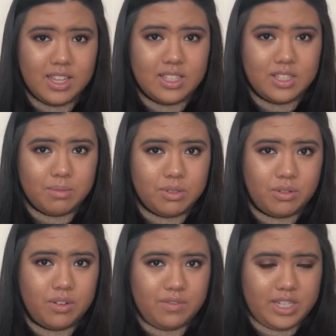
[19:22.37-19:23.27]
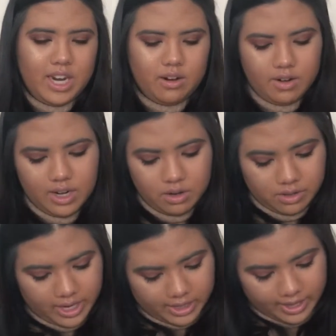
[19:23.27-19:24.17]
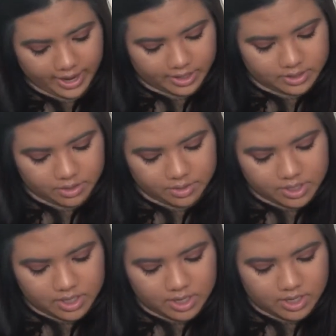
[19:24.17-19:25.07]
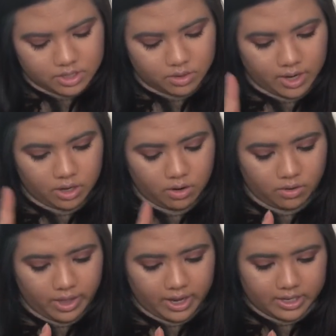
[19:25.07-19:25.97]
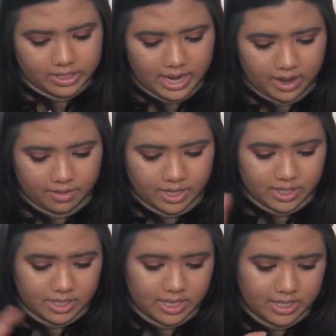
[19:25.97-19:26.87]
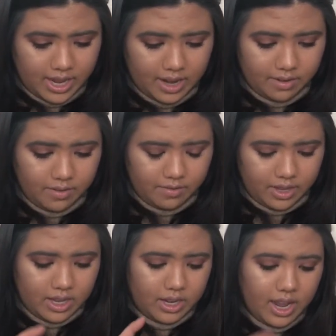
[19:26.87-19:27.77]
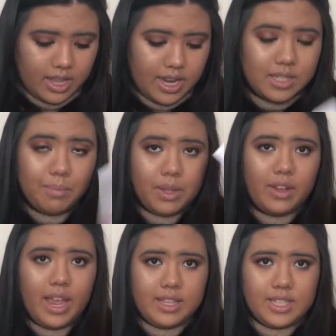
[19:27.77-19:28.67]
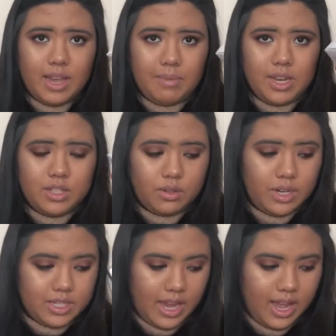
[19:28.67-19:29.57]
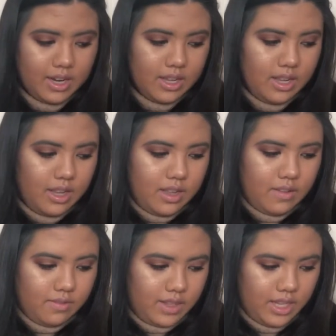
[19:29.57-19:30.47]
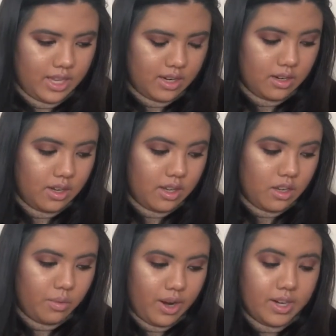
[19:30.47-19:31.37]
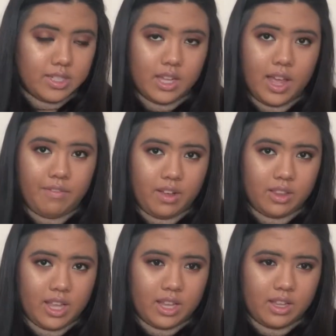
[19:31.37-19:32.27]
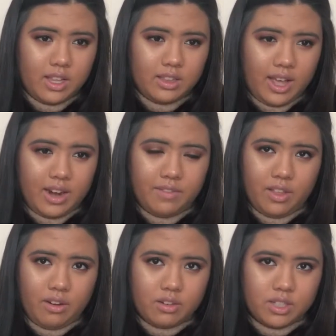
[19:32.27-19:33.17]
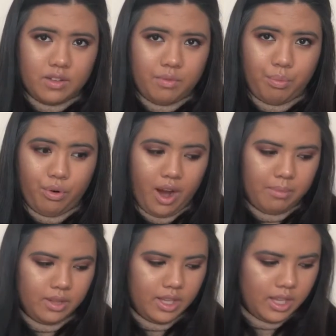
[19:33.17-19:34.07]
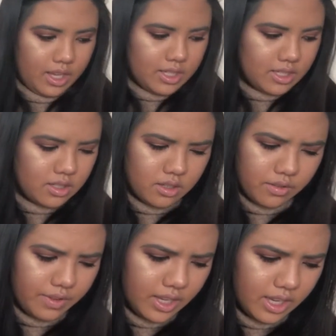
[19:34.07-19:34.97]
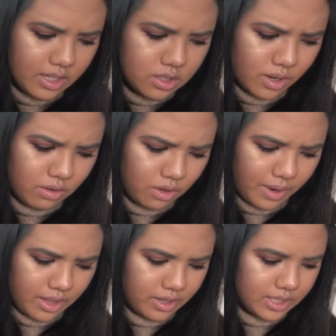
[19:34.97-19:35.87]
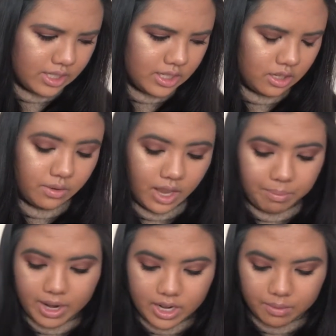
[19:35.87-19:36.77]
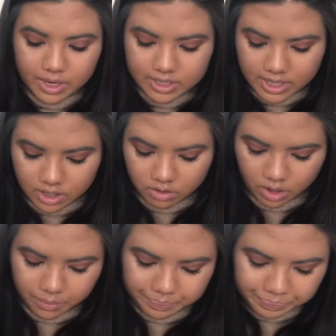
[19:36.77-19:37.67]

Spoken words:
some sort of dairy or like lactose in it, so I know that this is not vegan. Yeah, it has a milk enzyme in it, so it is not vegan, whereas I felt like a lot of other stuff probably is still vegan, so I don't know why they're discontinuing it. But anyways, I don't know.